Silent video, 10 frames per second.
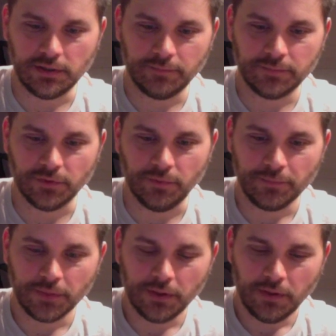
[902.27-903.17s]
so
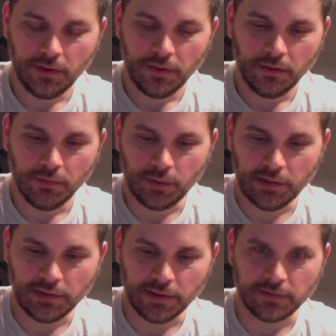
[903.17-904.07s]
one of
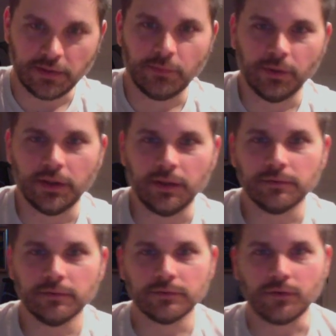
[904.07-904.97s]
the things that really
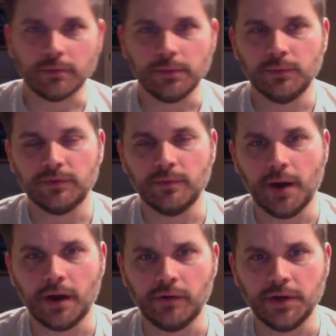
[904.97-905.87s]
struck me was the
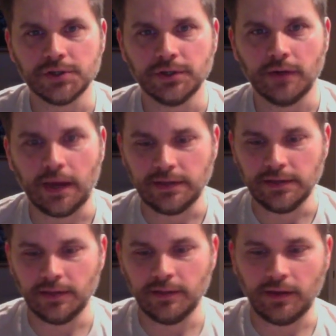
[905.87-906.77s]
moderation
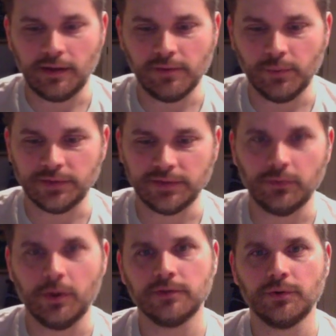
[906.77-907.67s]
idea that everyone says,
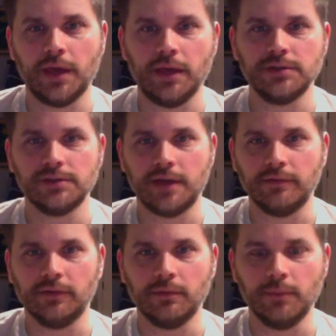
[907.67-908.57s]
well, it's okay to just have
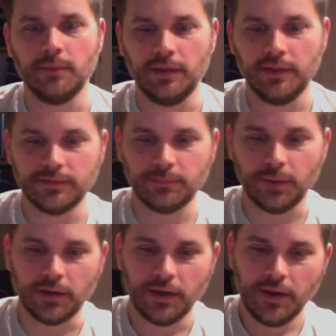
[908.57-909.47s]
a little bit of this,
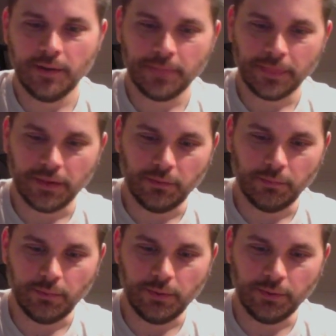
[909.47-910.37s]
but
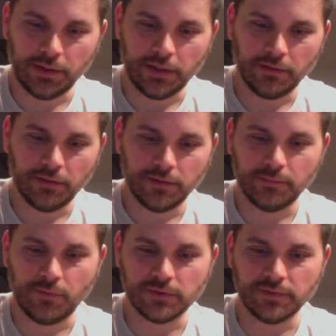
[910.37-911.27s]
we really, it's
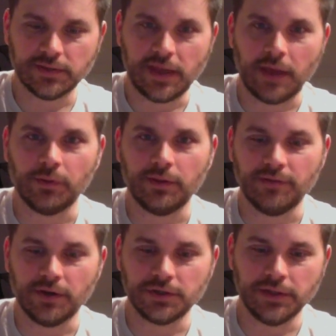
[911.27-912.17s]
most of us can't really
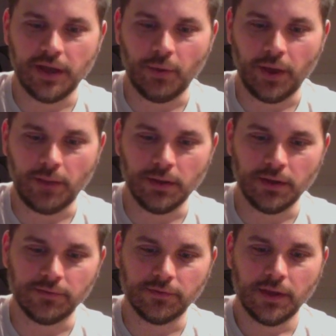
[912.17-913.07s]
function that way
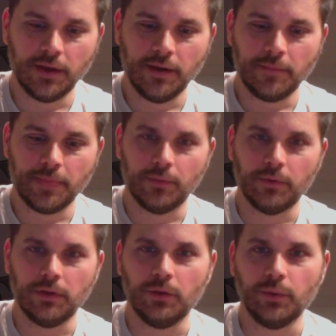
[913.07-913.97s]
because,
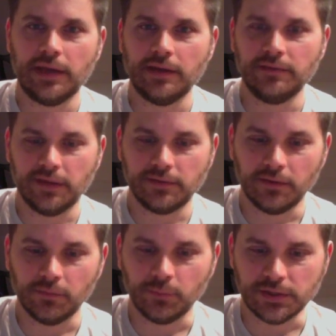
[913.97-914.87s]
you know, we get
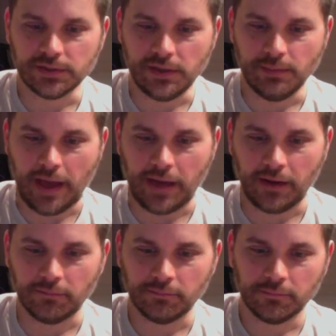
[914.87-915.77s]
addicted and we just keep
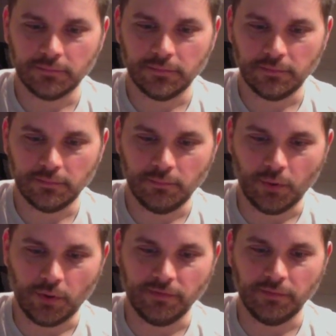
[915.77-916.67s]
adding
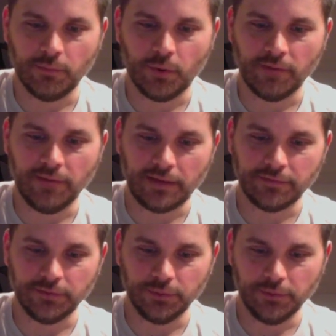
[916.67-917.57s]
more of, more of that
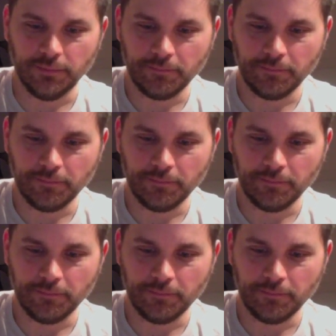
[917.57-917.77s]
food.